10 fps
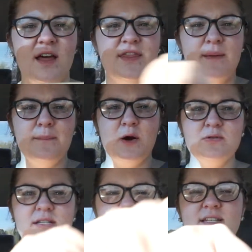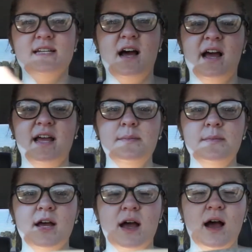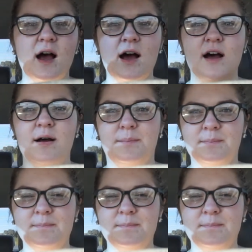that most of the time, um,